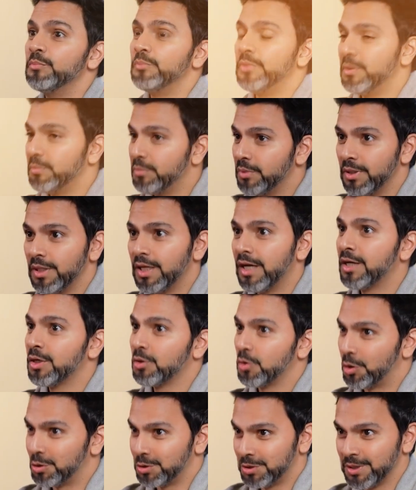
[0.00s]
People
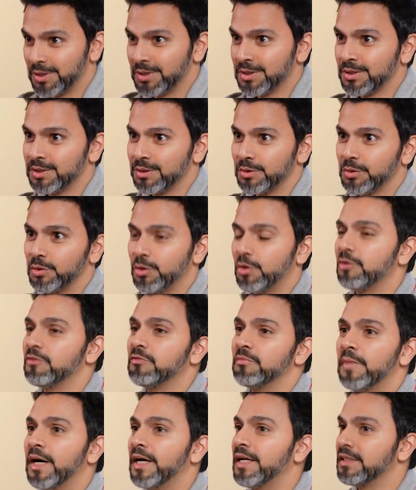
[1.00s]
are conscious
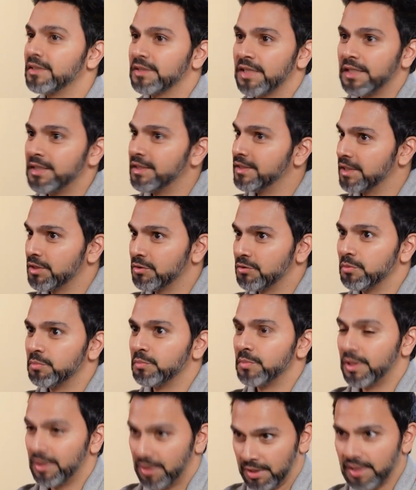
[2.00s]
of buying Chinese
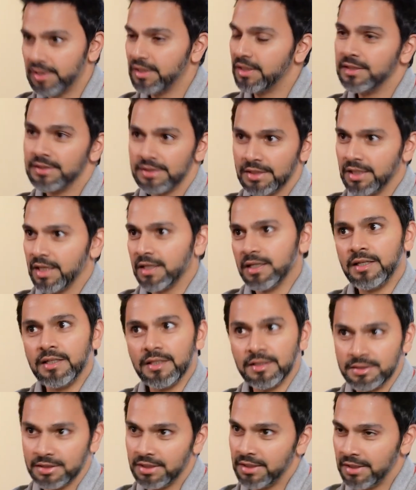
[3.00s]
equipment, at least in our
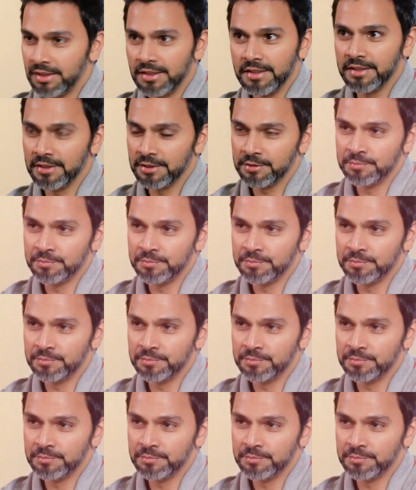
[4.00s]
industry in India.